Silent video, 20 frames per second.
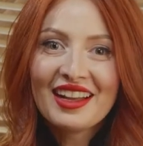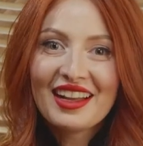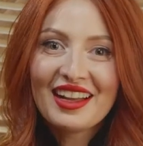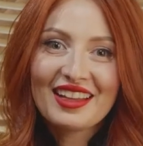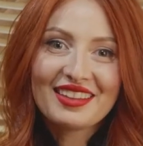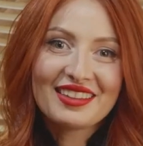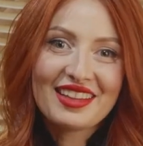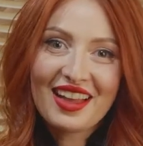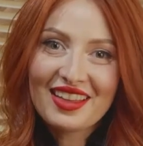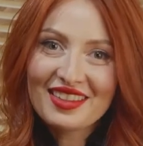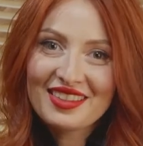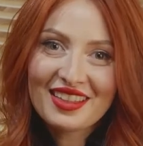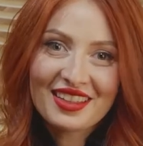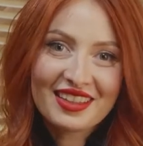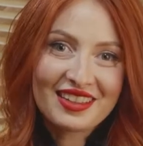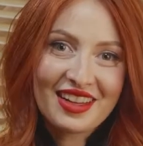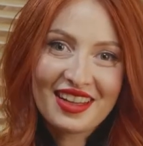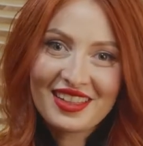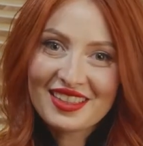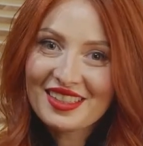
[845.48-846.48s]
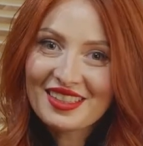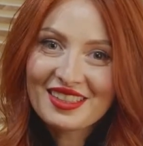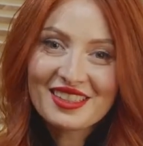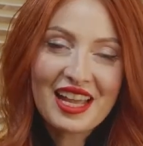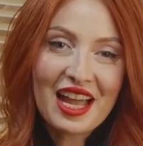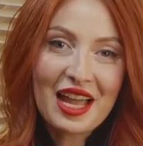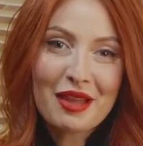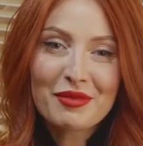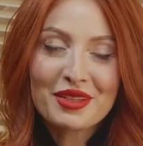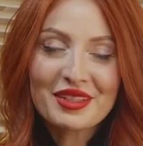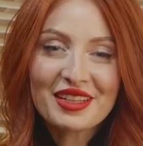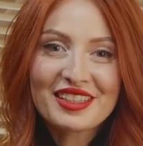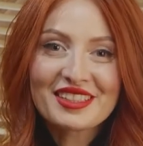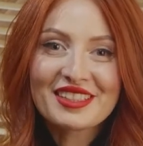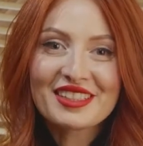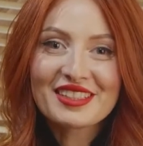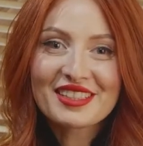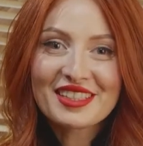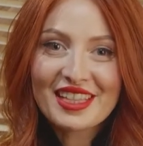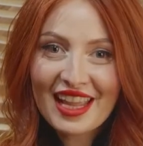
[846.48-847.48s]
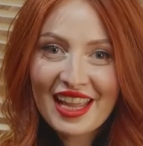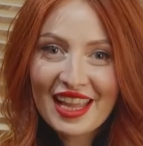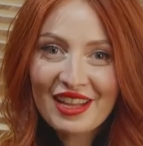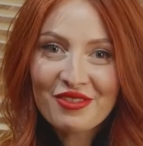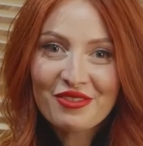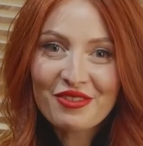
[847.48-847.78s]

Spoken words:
time, another day